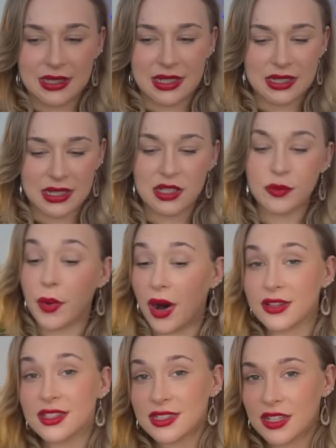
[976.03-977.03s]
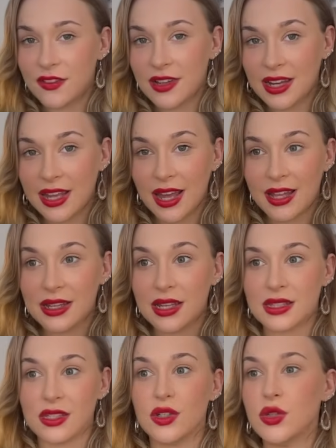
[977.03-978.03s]
This is positive in the end. It
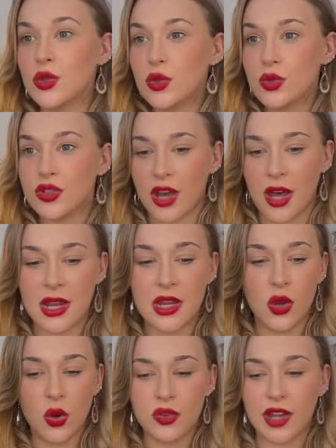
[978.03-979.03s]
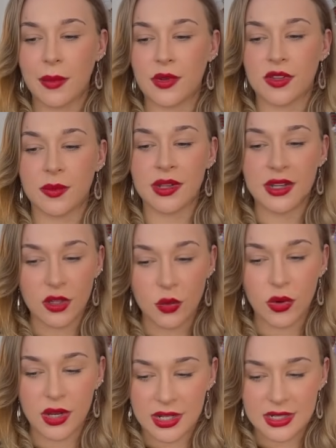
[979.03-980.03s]
is a new journey, new chapter, something that you
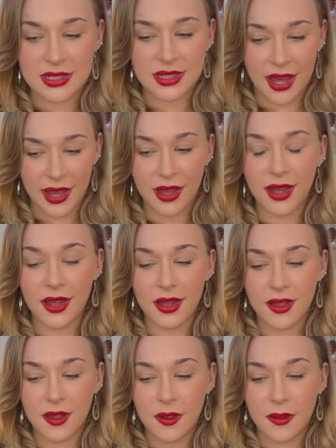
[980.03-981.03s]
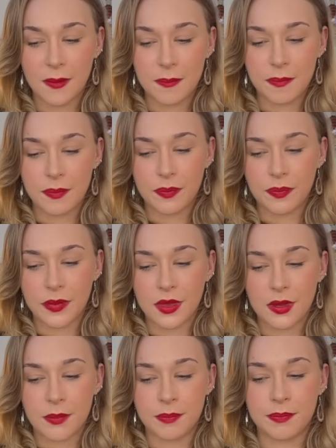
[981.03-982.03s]
want and desire.
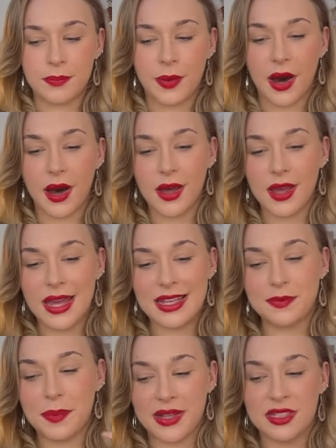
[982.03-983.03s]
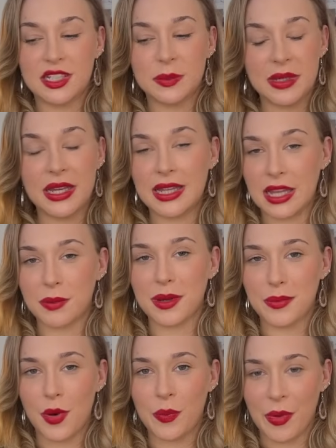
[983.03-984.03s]
But it's better to be a little bit
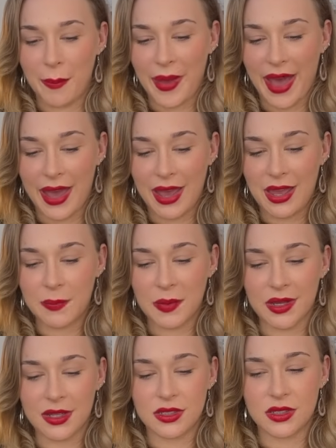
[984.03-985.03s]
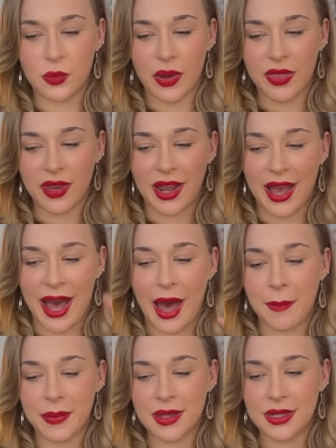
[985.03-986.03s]
more prepared, because the way that it
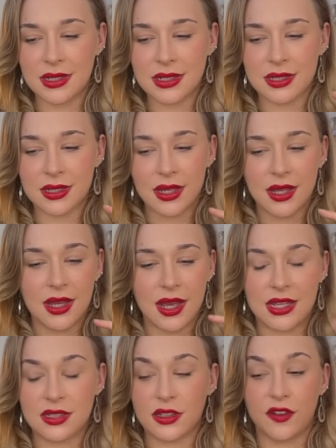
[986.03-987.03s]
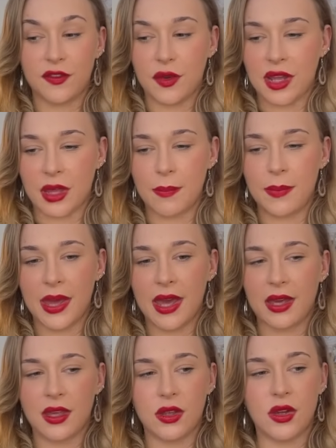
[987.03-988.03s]
happens is going to feel like a
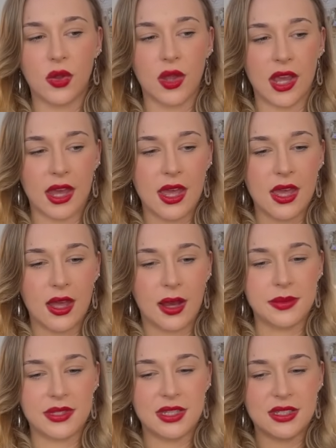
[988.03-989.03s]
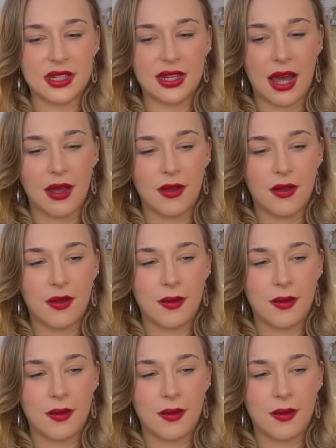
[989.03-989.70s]
big, you know, like, I'm sensing that,